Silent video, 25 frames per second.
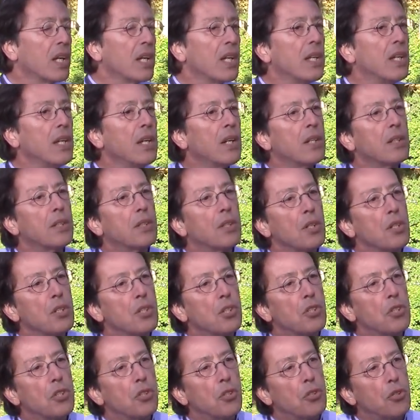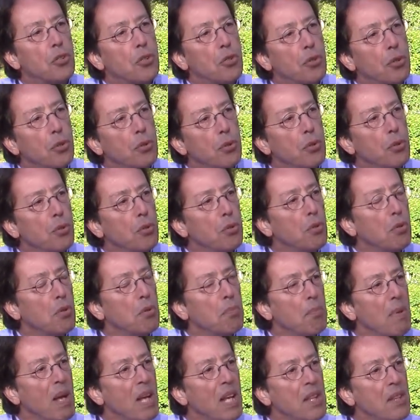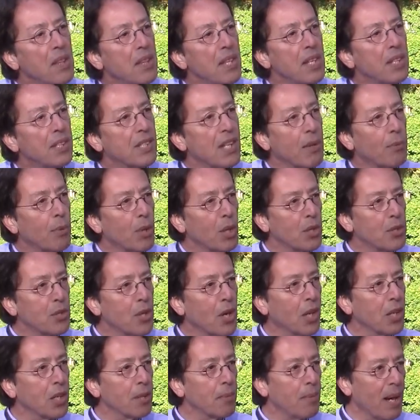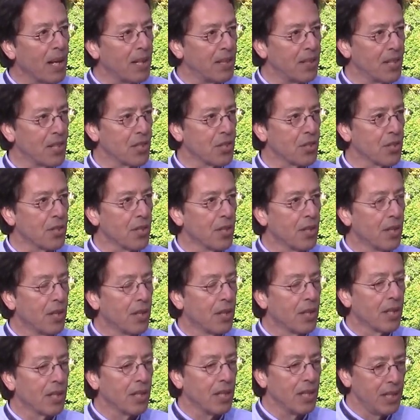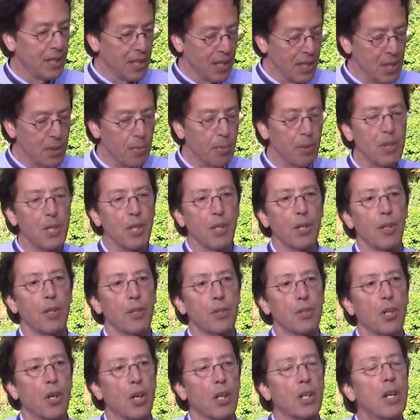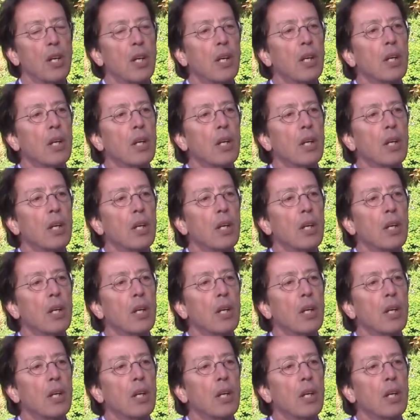Here, there's two main things I want to talk about in this particular talk.